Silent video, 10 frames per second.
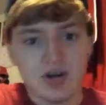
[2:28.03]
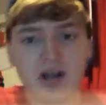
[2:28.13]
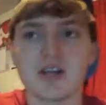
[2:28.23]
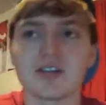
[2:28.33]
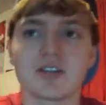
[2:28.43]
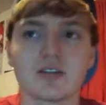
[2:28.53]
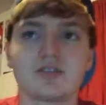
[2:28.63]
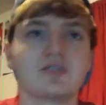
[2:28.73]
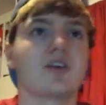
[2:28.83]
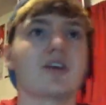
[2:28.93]
I try not to,
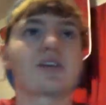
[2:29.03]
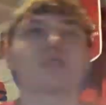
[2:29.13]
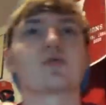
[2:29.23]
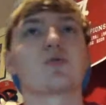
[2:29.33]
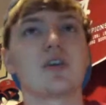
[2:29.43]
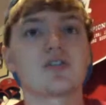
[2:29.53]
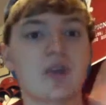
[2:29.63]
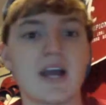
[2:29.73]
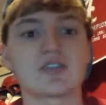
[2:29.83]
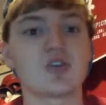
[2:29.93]
try not to uh,
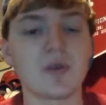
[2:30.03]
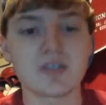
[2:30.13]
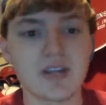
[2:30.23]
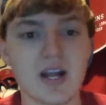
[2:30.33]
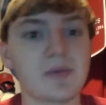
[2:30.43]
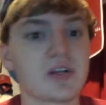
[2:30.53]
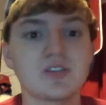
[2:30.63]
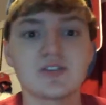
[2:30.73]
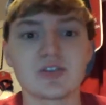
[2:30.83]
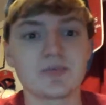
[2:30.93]
trash too much there
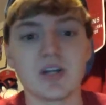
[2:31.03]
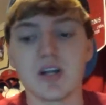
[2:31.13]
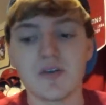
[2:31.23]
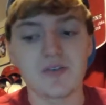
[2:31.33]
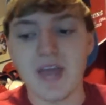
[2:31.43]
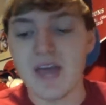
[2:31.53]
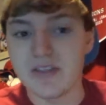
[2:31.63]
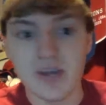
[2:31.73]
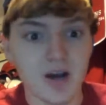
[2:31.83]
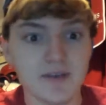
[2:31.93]
because there's been enough of that in
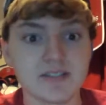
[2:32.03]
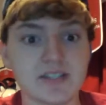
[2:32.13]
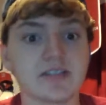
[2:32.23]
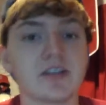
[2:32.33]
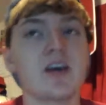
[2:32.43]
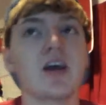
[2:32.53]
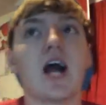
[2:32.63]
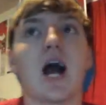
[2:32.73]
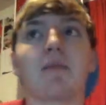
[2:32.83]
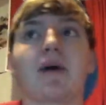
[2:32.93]
the off season.
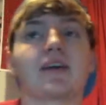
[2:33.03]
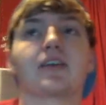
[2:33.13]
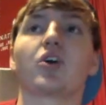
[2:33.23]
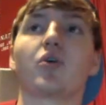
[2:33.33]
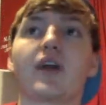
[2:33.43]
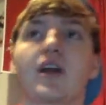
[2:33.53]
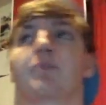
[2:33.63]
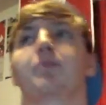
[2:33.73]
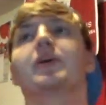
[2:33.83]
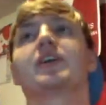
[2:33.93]
I'm not gonna go there,
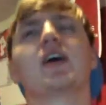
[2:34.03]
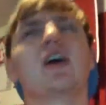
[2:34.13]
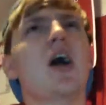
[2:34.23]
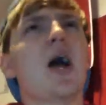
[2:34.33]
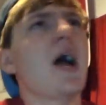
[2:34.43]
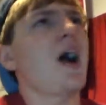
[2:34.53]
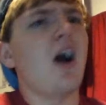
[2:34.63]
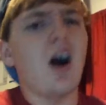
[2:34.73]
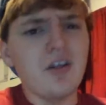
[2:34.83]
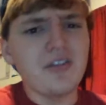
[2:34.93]
but
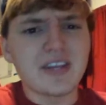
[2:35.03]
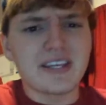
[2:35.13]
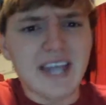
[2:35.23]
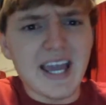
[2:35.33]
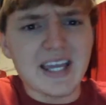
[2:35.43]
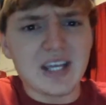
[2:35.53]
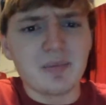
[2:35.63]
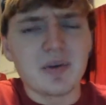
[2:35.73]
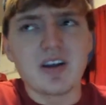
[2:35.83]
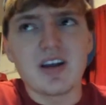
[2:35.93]
on the
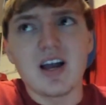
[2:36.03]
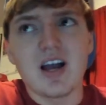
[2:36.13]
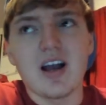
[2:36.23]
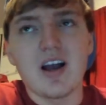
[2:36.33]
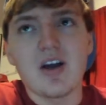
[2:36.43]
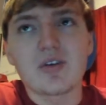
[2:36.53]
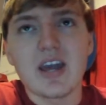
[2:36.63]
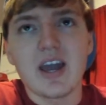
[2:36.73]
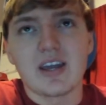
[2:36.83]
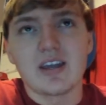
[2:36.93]
game,
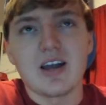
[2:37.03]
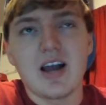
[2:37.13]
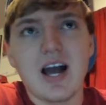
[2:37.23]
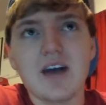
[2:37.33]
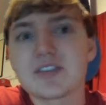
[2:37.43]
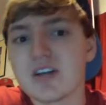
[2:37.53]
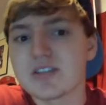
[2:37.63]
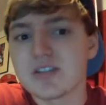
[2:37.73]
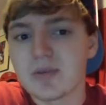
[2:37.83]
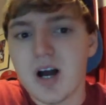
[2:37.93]
okay, I saw
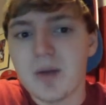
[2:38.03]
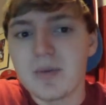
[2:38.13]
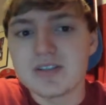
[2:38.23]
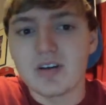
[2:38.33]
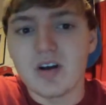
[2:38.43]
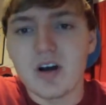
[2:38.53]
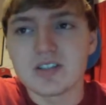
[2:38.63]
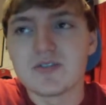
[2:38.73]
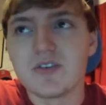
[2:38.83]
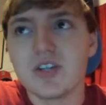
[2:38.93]
some comments on
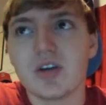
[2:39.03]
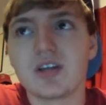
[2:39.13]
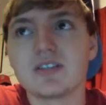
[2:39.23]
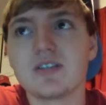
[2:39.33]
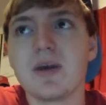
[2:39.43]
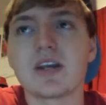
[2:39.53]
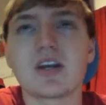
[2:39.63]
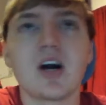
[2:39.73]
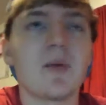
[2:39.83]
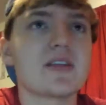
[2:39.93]
Haas's video because he made a
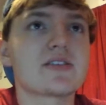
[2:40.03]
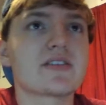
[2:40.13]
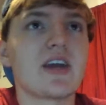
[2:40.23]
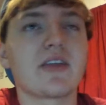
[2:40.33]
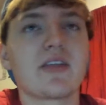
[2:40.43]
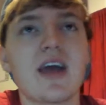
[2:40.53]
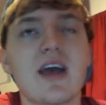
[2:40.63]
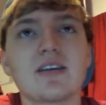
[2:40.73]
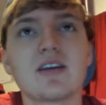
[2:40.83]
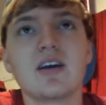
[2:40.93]
comment saying
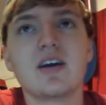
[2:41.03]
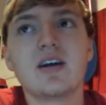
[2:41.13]
that